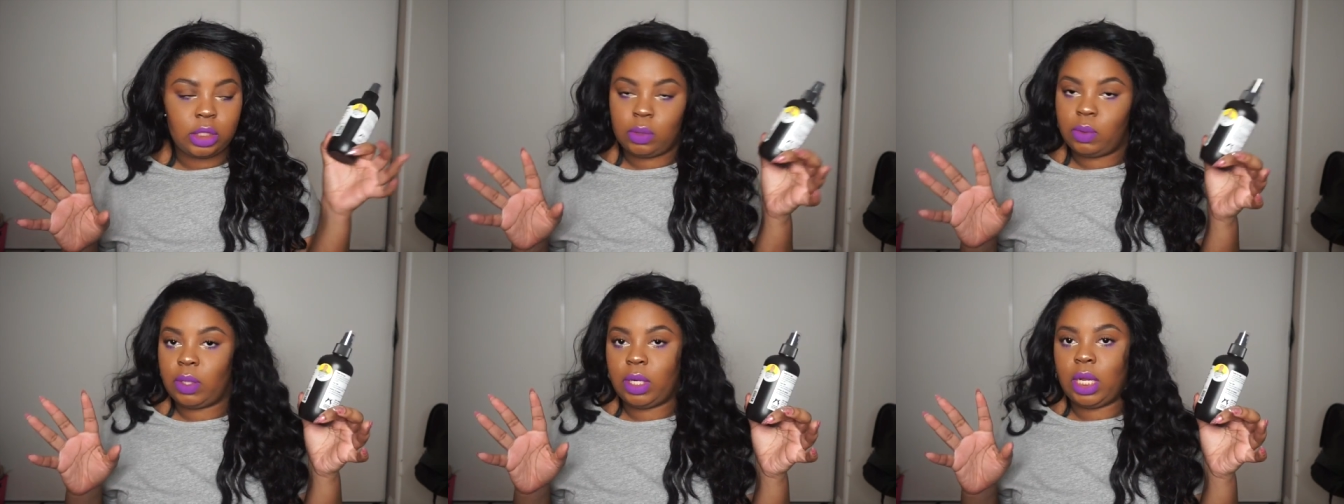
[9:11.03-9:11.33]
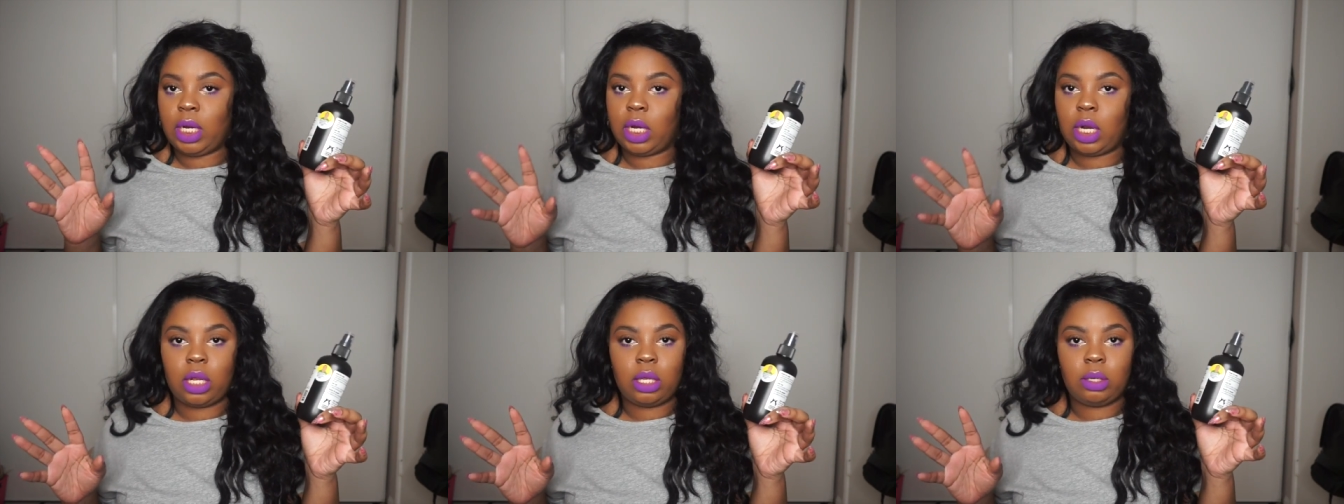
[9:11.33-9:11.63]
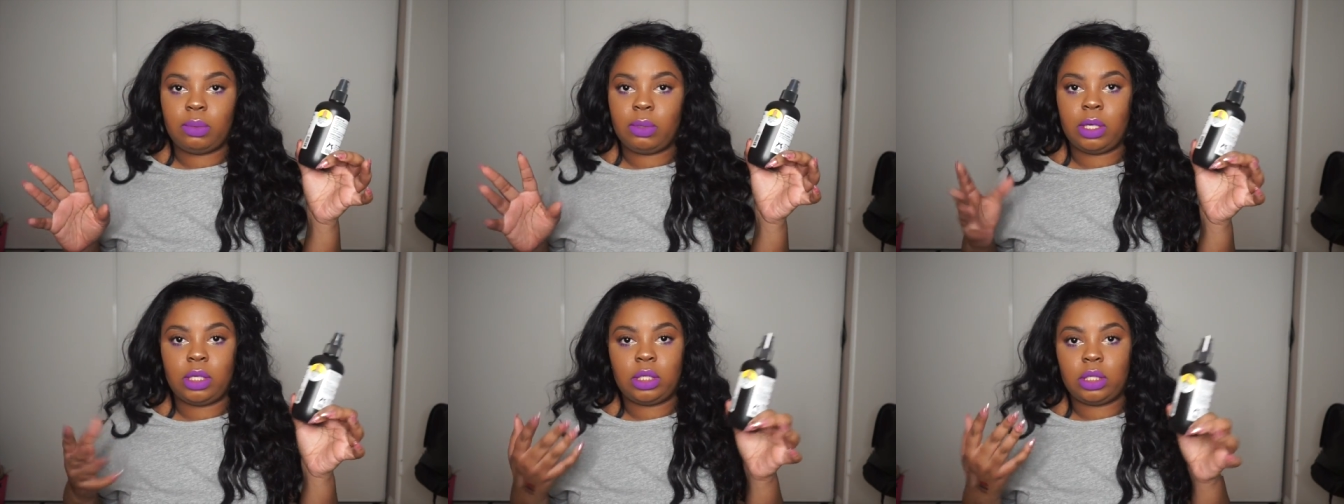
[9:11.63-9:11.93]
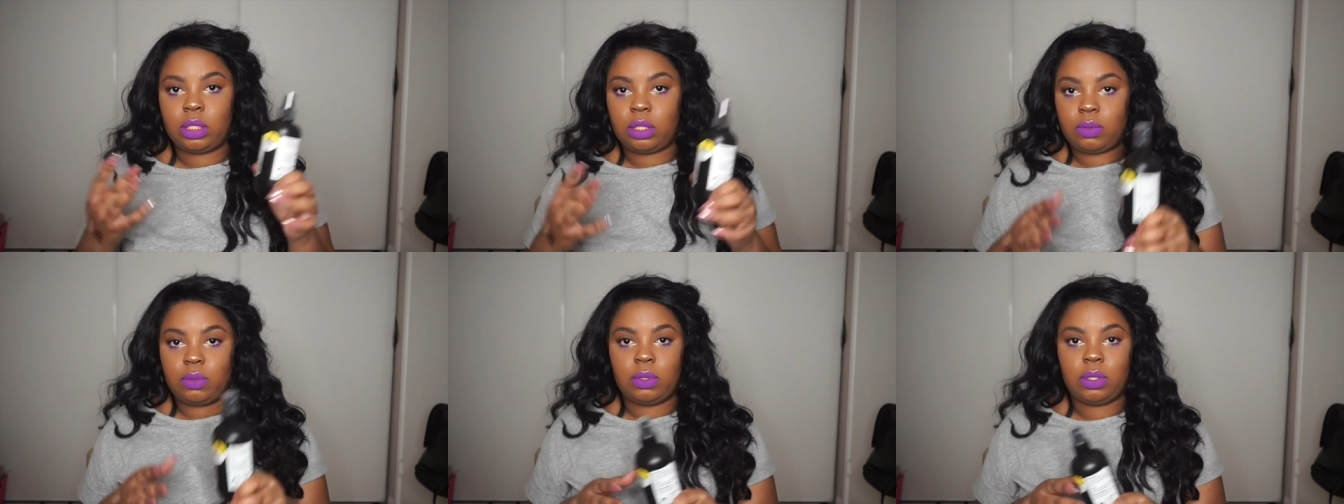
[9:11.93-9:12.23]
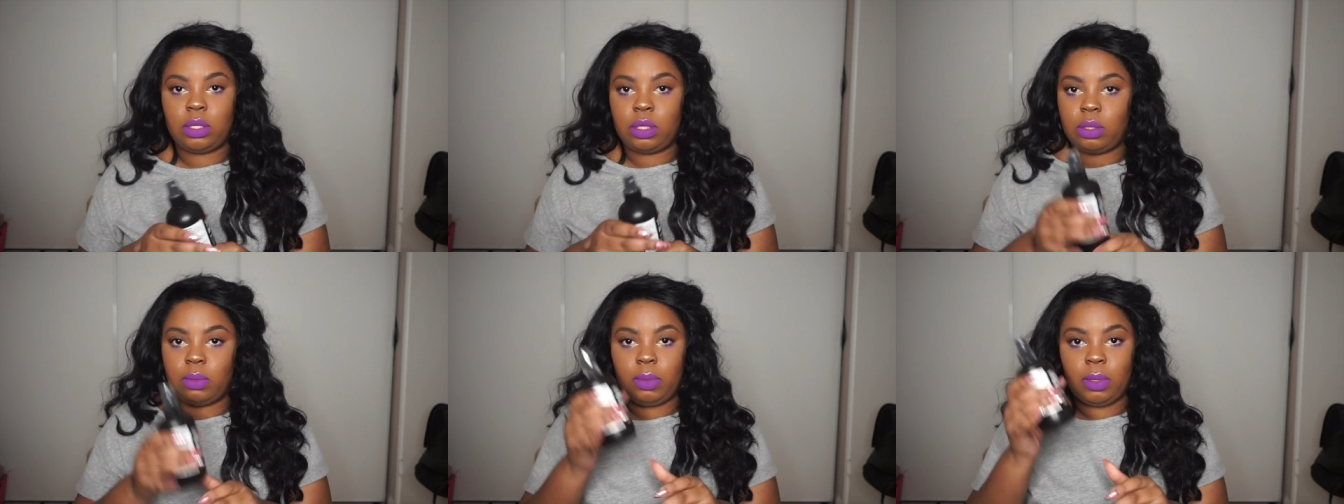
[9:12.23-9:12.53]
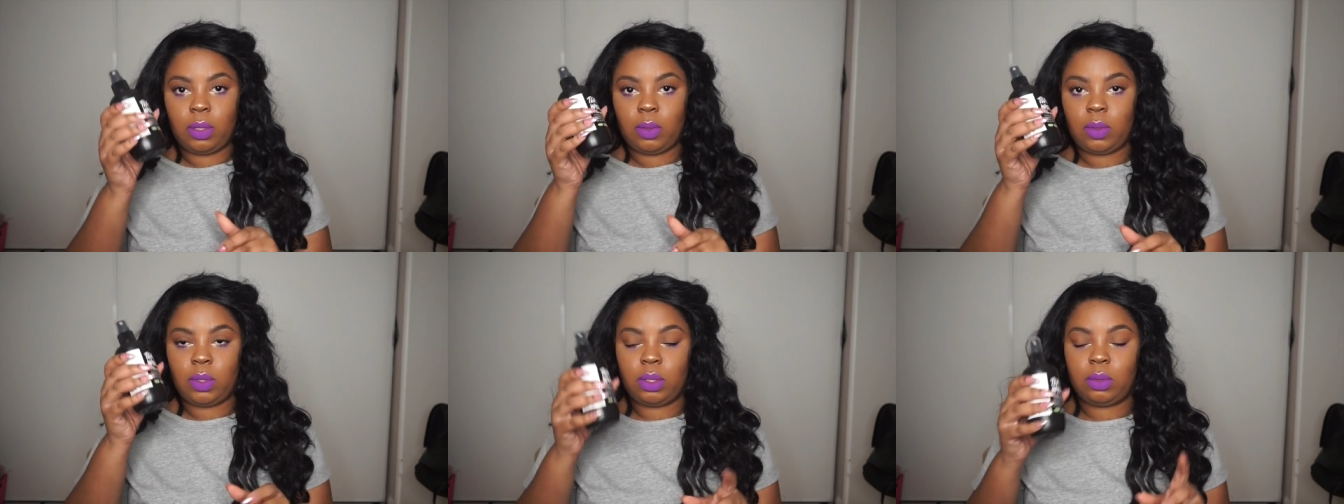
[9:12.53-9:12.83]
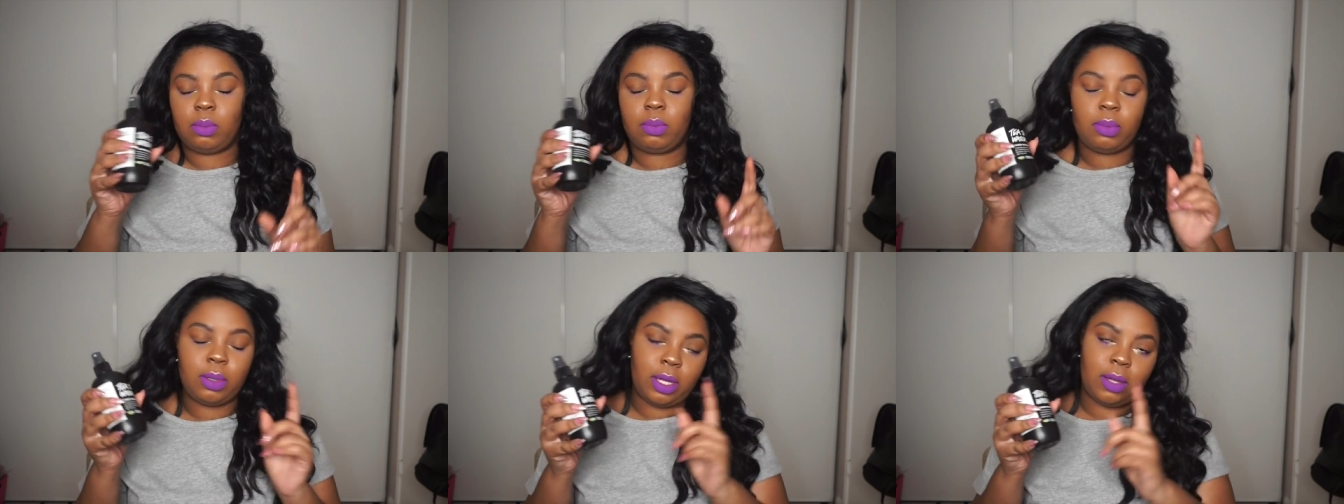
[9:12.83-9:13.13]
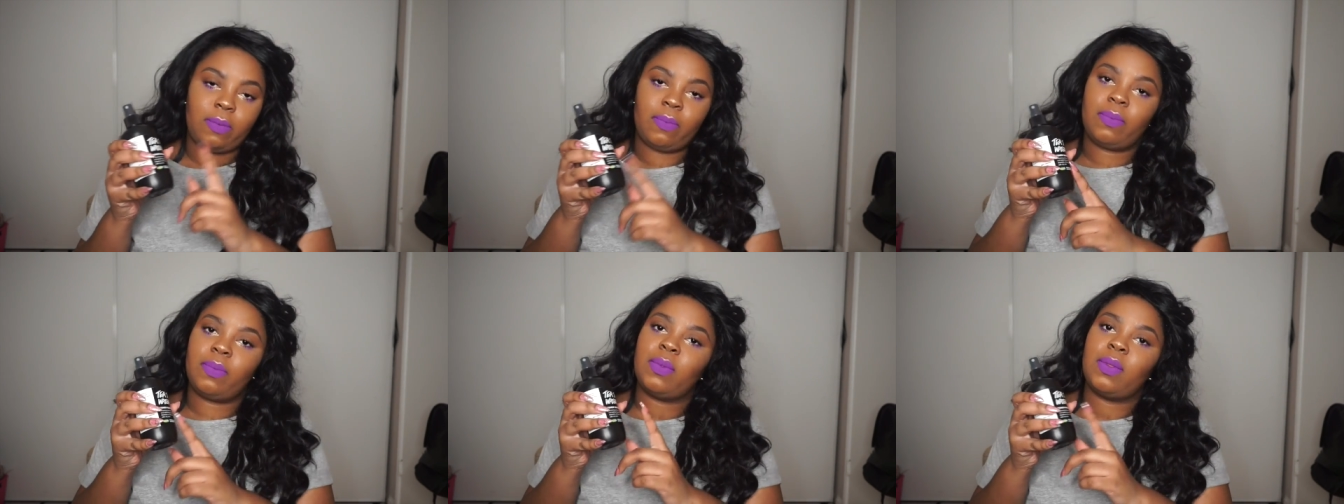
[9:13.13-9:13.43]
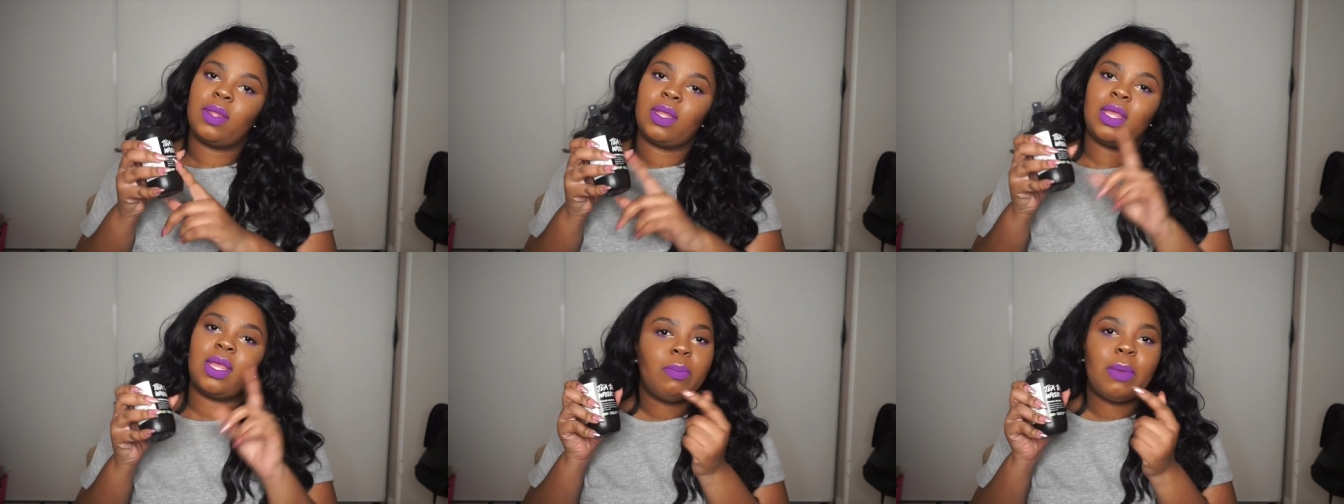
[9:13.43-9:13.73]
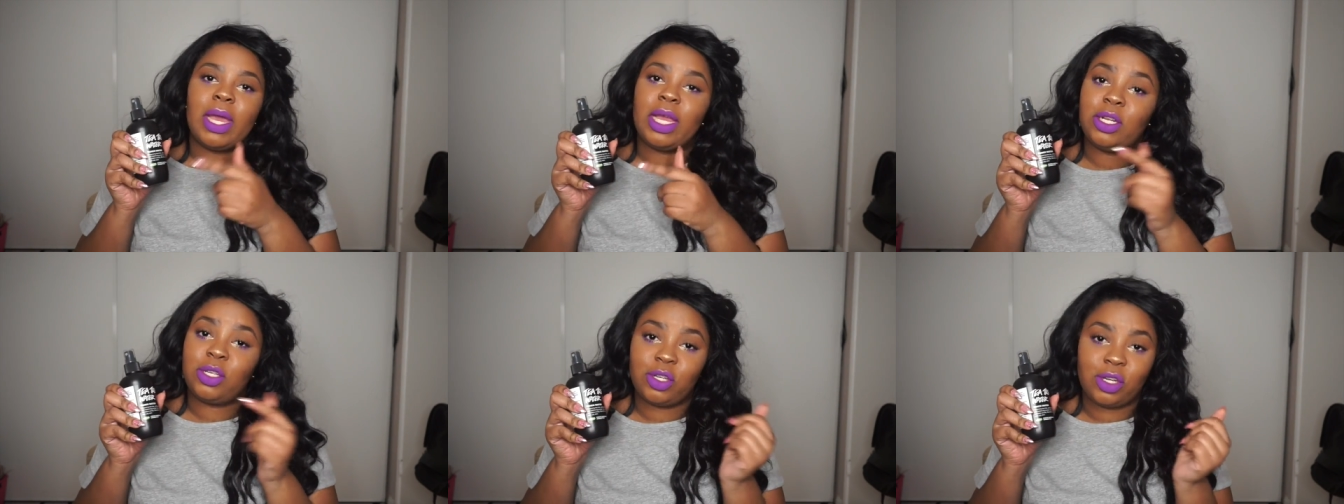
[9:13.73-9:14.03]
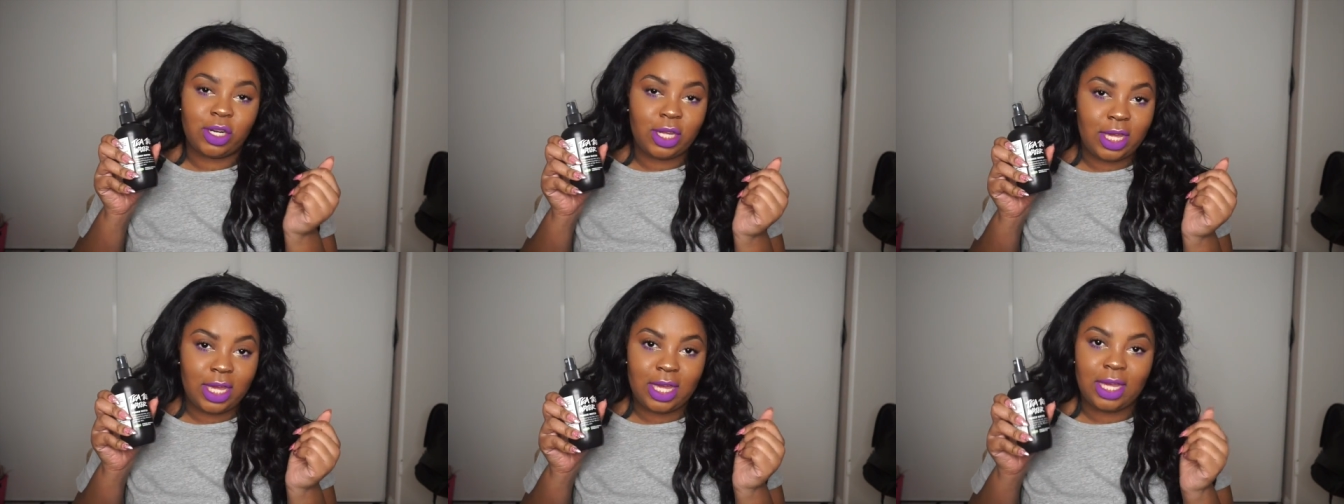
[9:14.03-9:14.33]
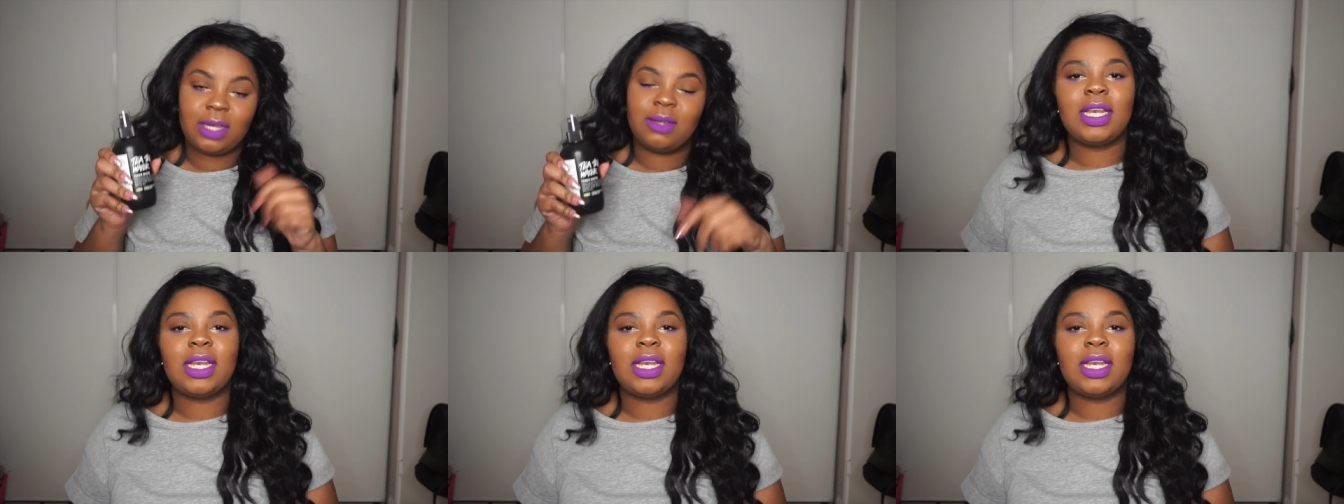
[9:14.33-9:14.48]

a $20 purchase for the big one, but major key.